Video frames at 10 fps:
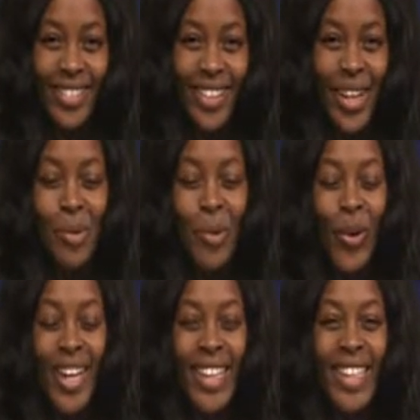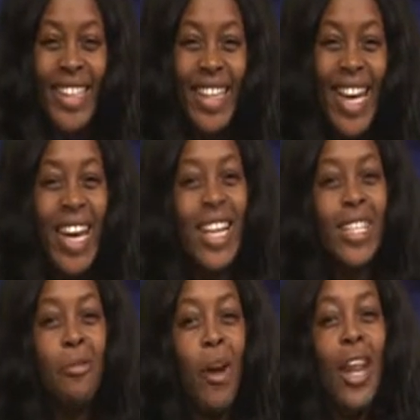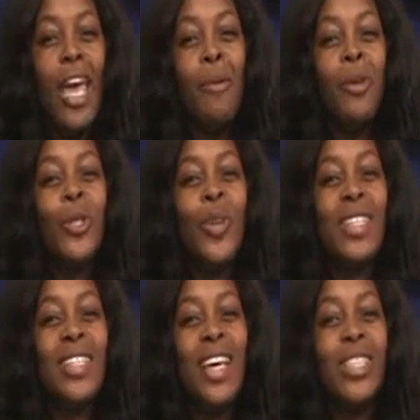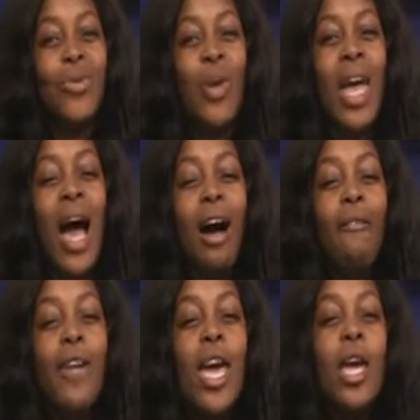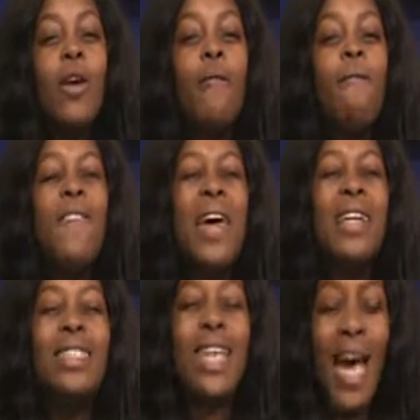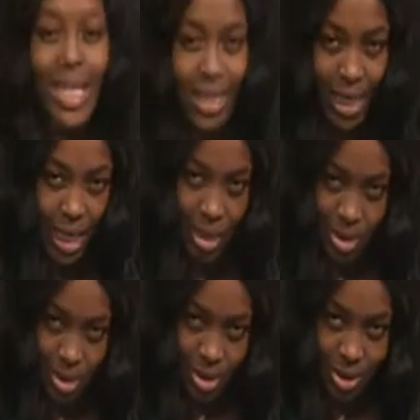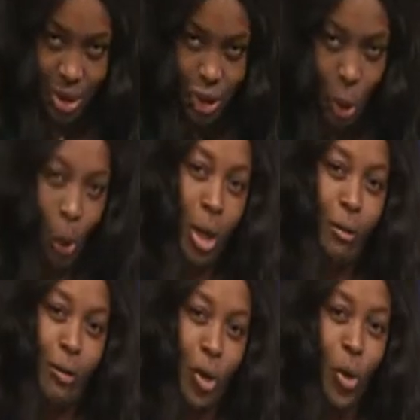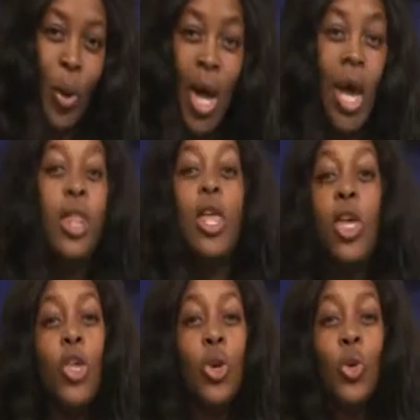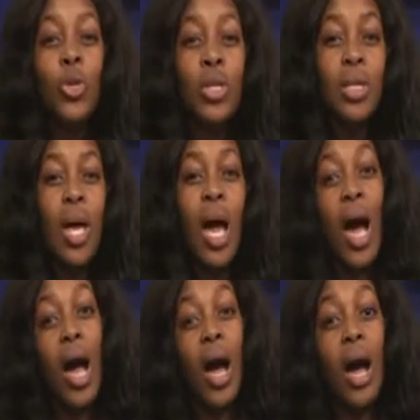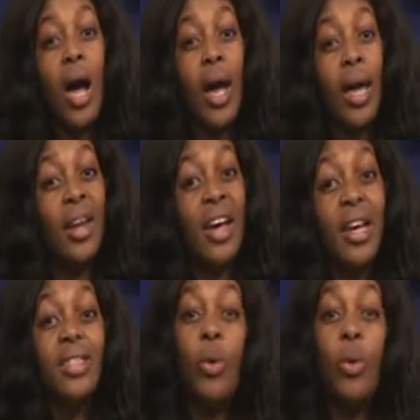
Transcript: Good morning. It is Friday, April 26th. We have a fantastic show here for you. The news, headlines, the